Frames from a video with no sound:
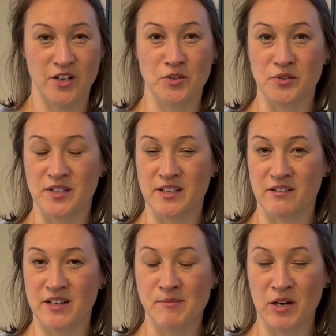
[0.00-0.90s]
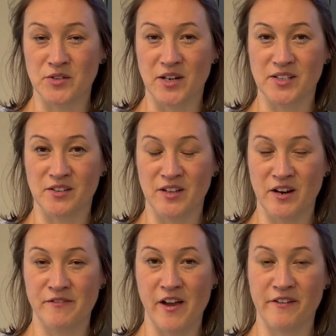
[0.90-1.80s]
You'll see our email address on there
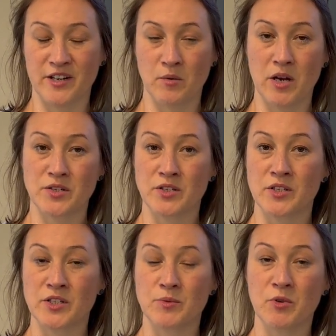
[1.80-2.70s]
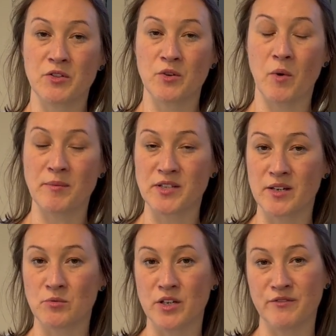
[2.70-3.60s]
if you have any questions, but the
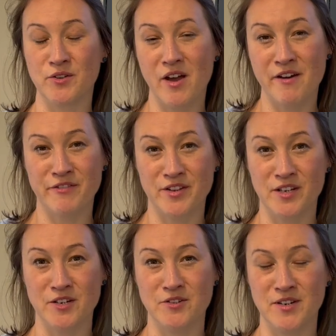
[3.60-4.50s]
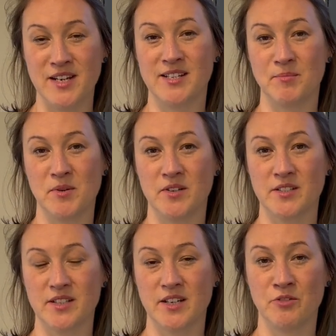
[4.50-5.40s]
website will give you everything that you need to
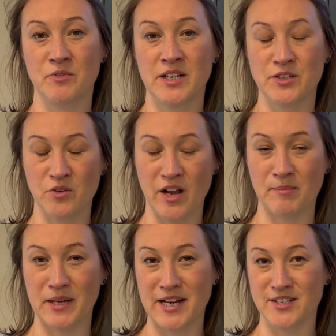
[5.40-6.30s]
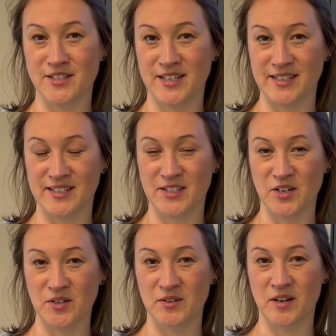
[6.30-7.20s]
put a really strong application in. So
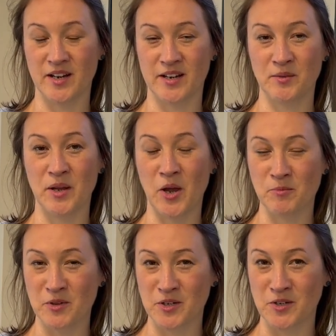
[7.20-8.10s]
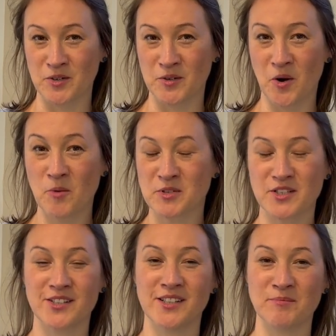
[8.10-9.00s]
we hope that you opt
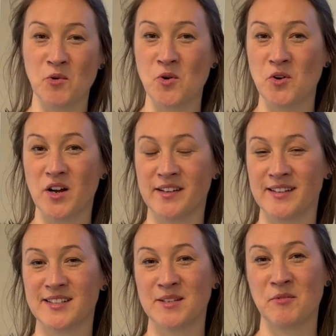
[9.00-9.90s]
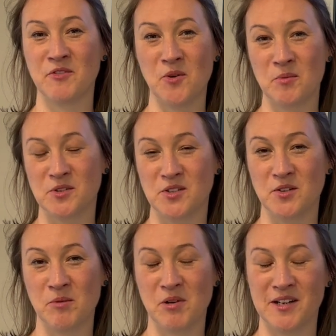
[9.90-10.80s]
to learn more and that some of you opt
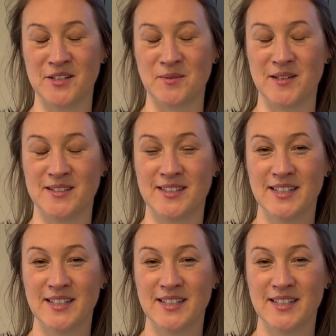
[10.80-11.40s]
to apply as well.